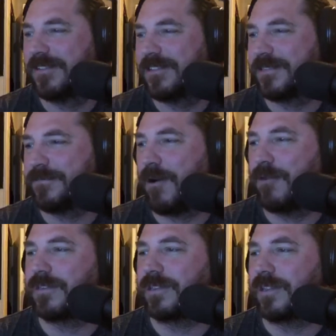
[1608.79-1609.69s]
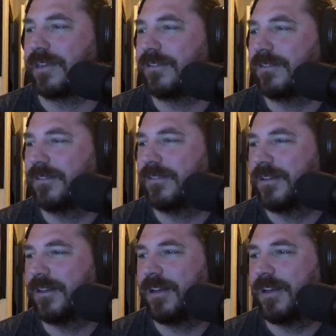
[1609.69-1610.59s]
Supposedly.
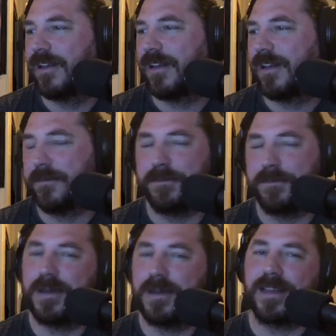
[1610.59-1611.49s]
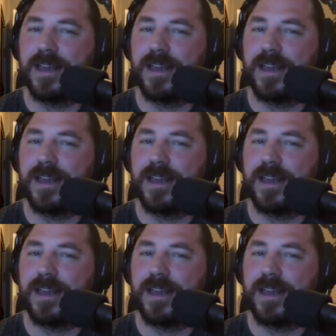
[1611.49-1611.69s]
But yeah.